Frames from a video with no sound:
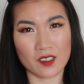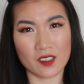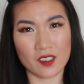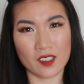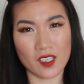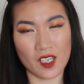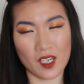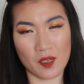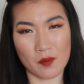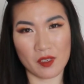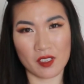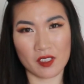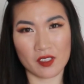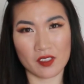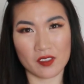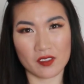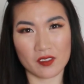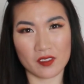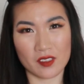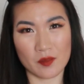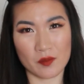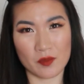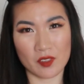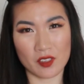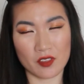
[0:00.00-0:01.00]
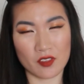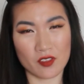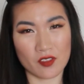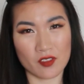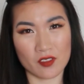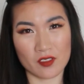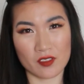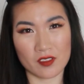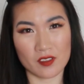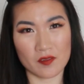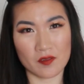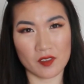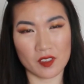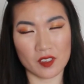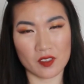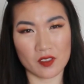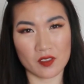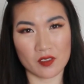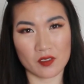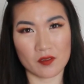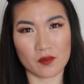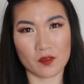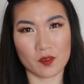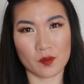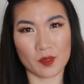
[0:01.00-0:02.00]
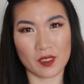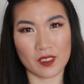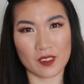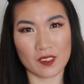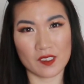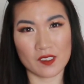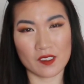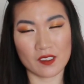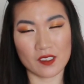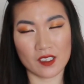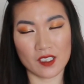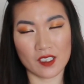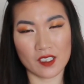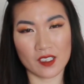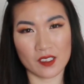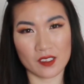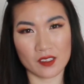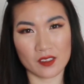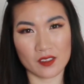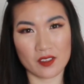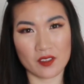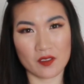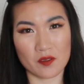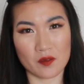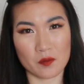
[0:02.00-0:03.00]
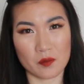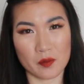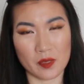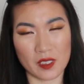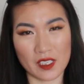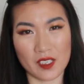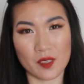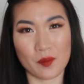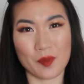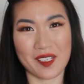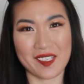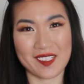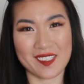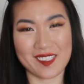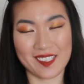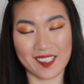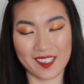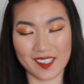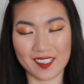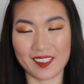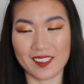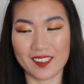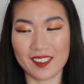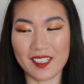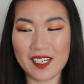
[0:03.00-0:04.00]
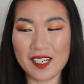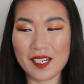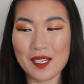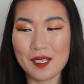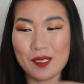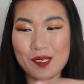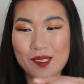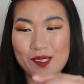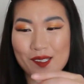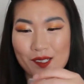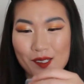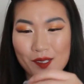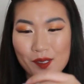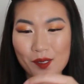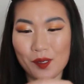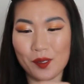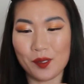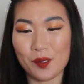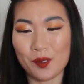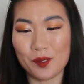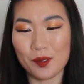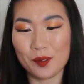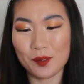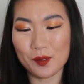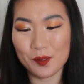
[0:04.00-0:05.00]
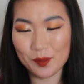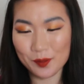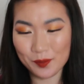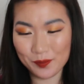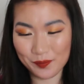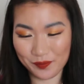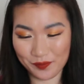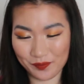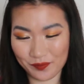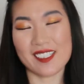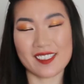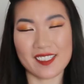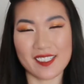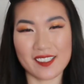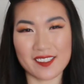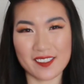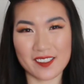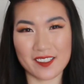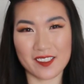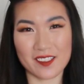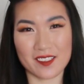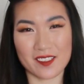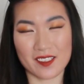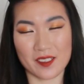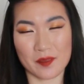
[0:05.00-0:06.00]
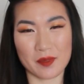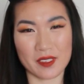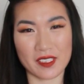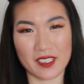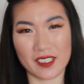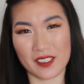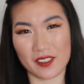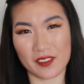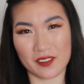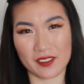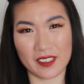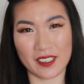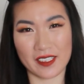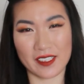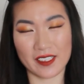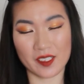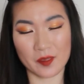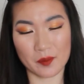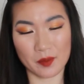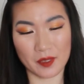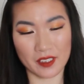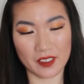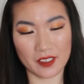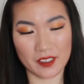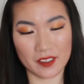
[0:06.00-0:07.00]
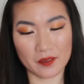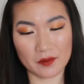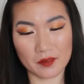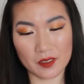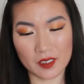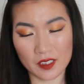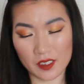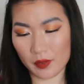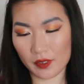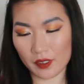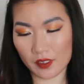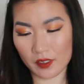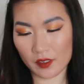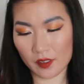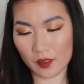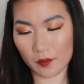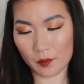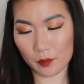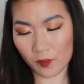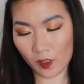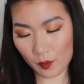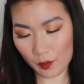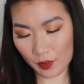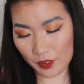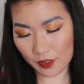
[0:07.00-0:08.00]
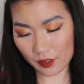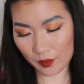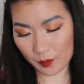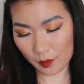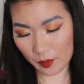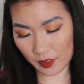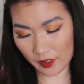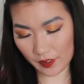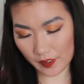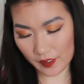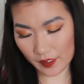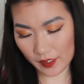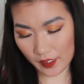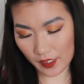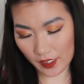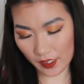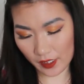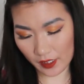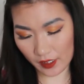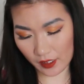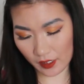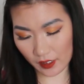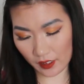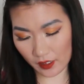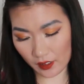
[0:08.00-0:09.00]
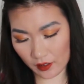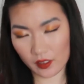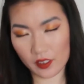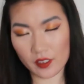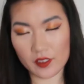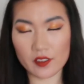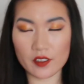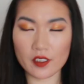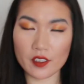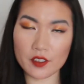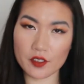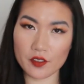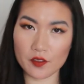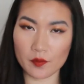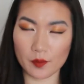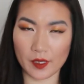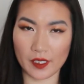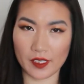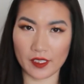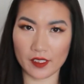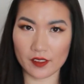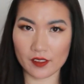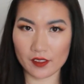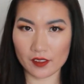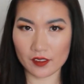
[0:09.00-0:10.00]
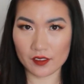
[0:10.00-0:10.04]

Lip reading: chemical. I'm not sure if it's good for my skin to be on my skin. So that's just something I don't like about it. But the formula per se, it's not too bad.